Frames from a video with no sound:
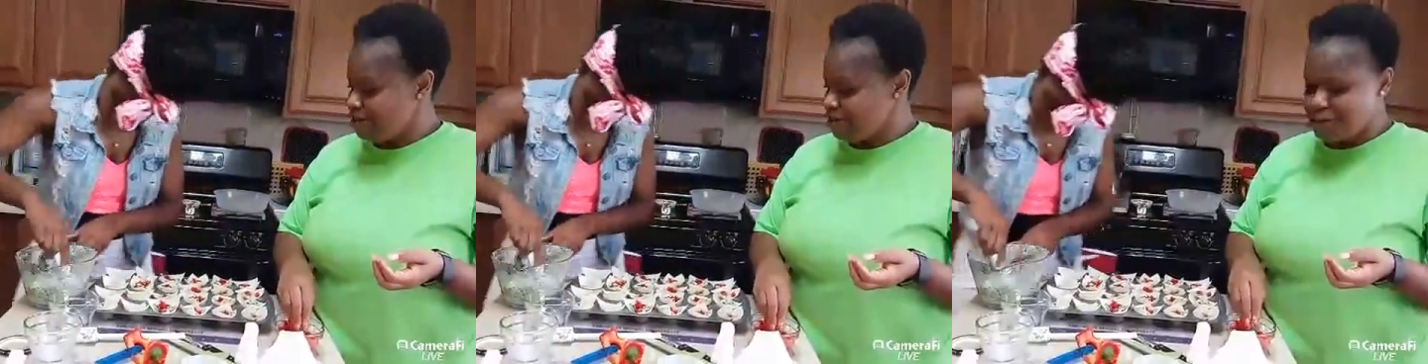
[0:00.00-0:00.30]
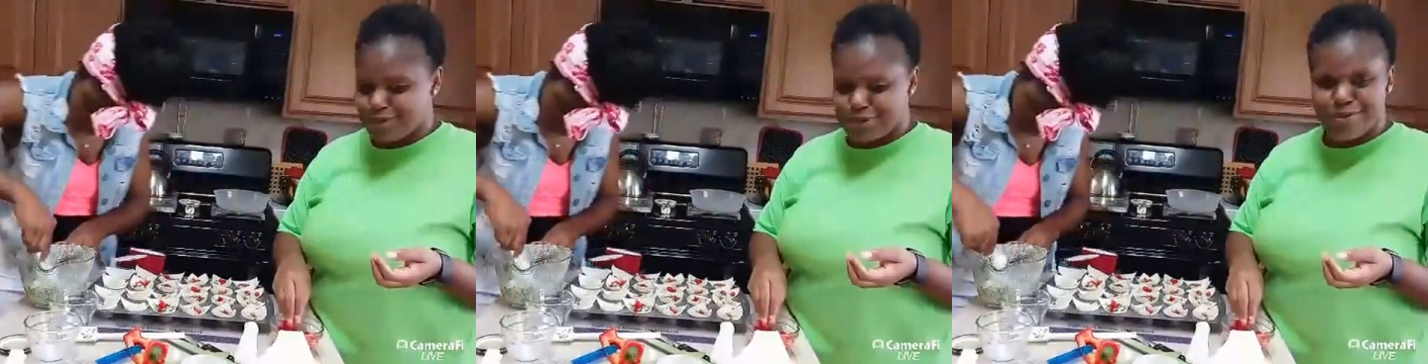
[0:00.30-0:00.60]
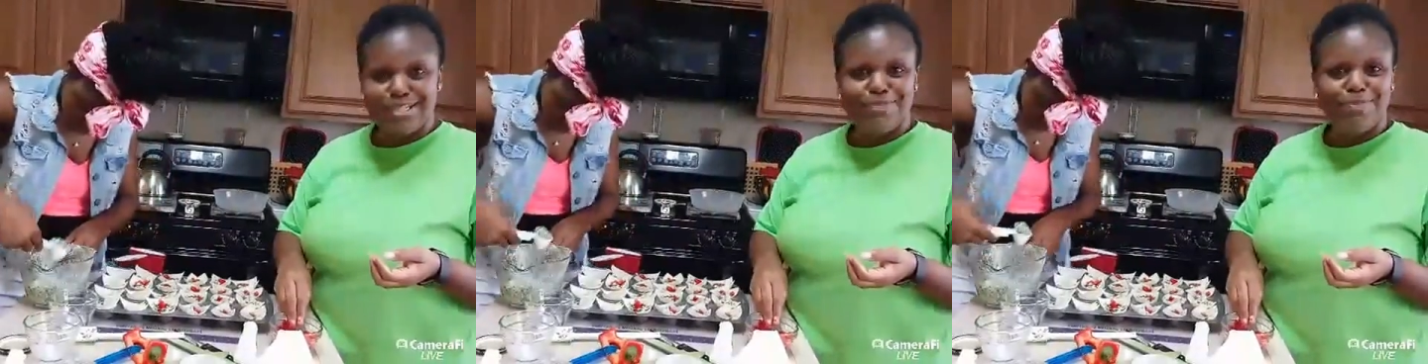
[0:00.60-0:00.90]
first
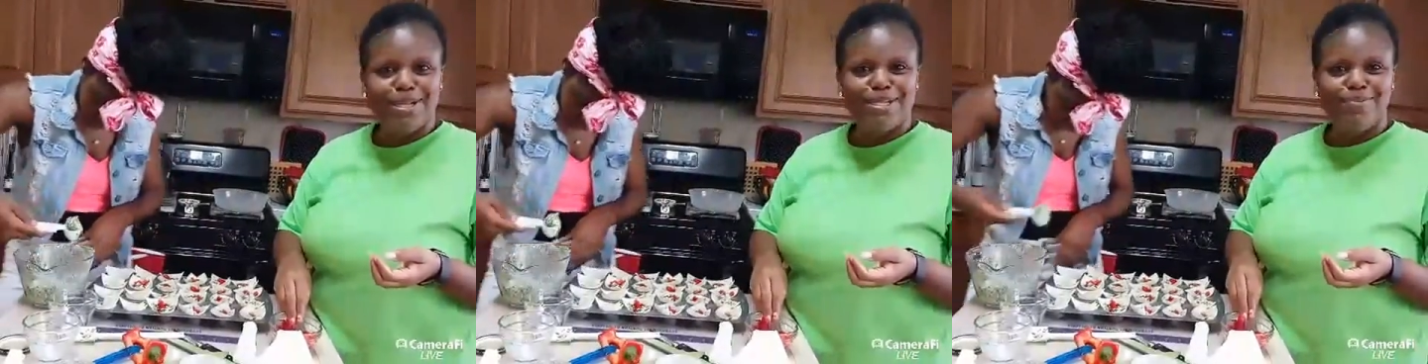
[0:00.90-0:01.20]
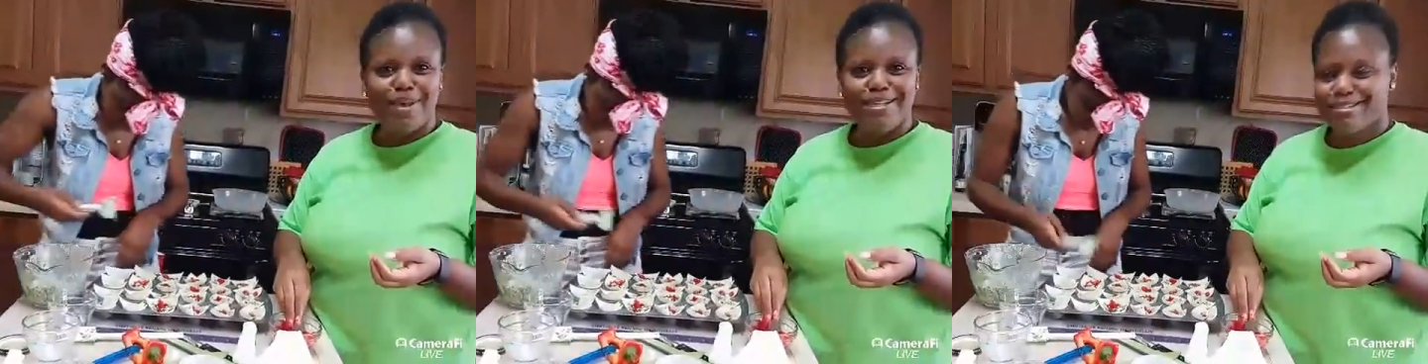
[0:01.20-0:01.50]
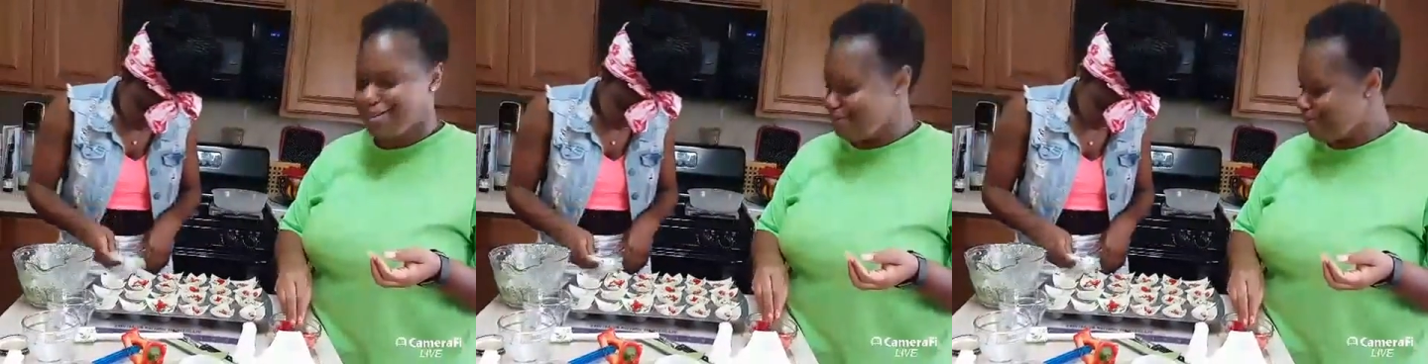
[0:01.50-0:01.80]
Greek spinach
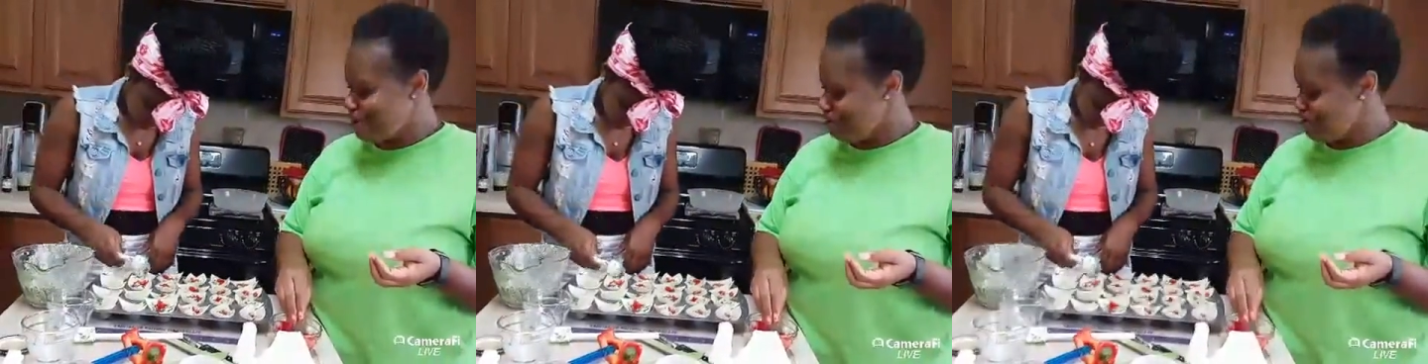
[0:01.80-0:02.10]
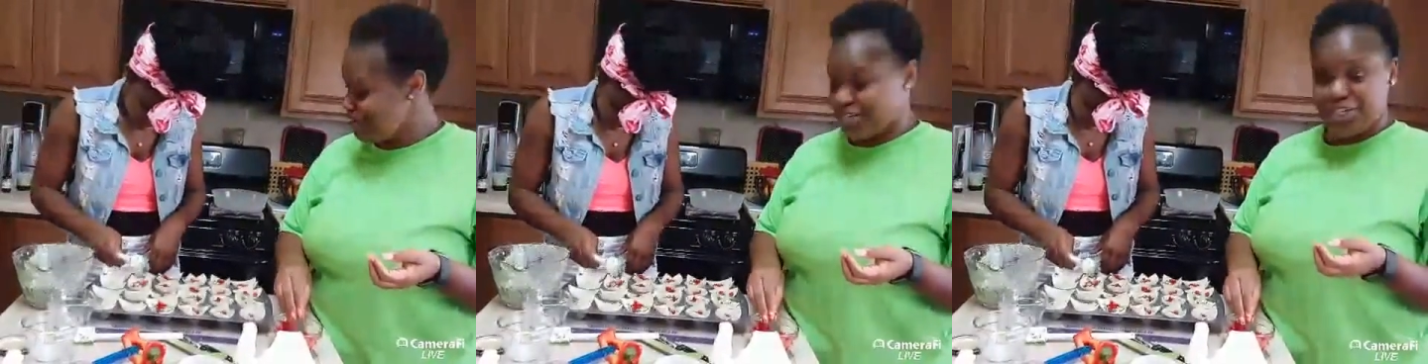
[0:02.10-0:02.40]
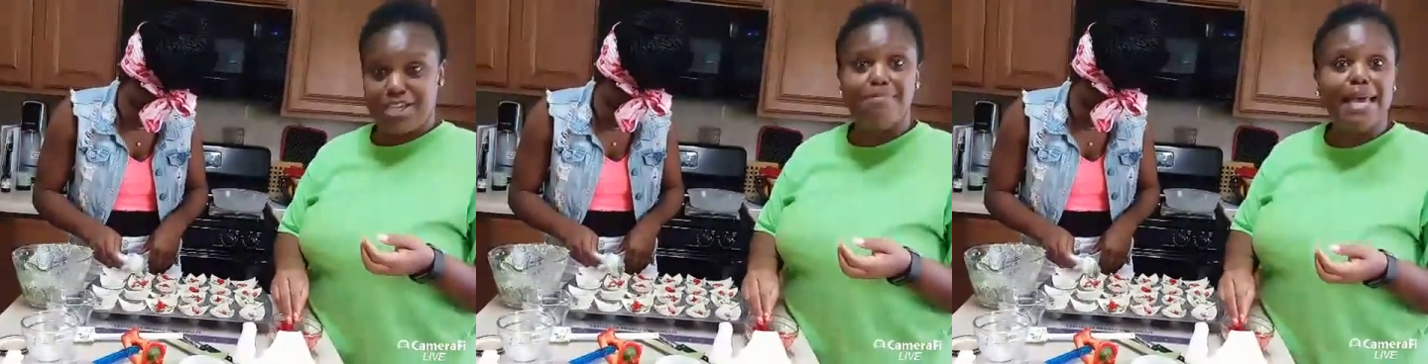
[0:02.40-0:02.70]
pastry puff that
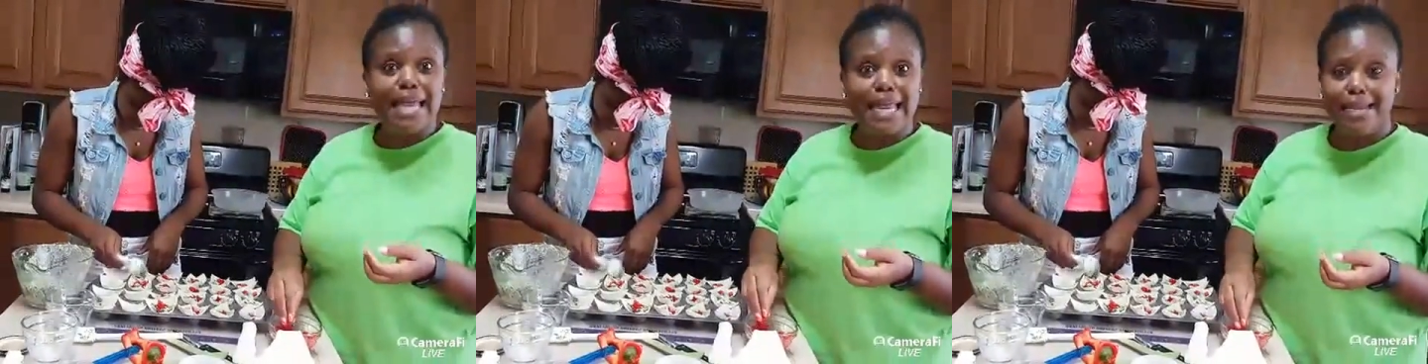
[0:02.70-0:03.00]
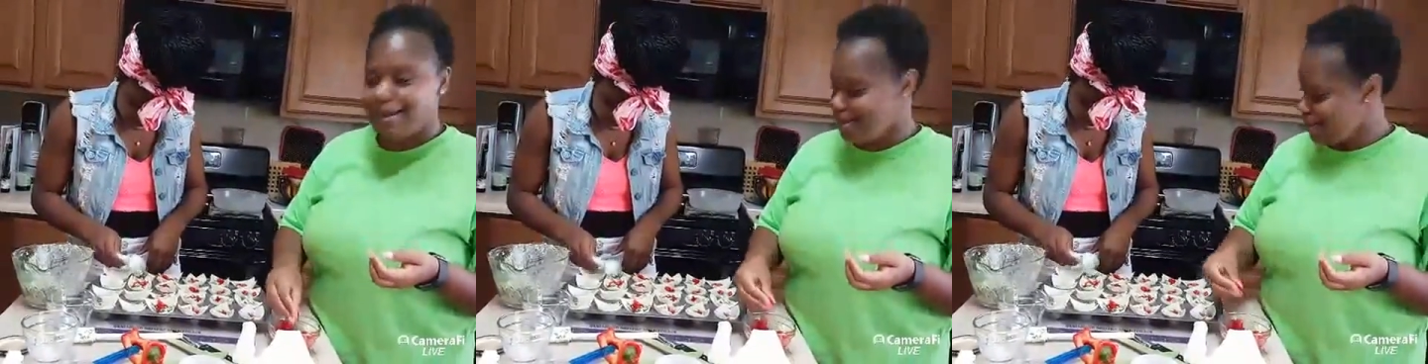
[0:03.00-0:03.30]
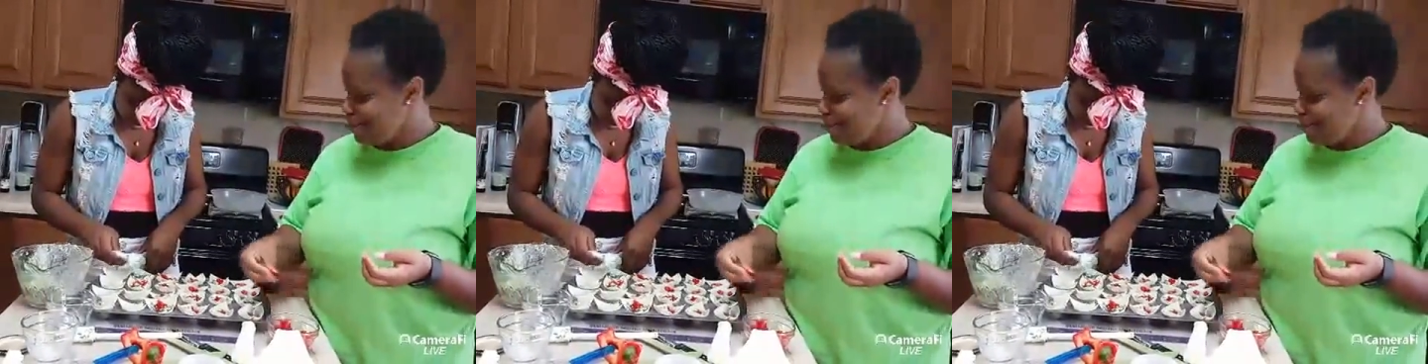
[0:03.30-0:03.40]
she made.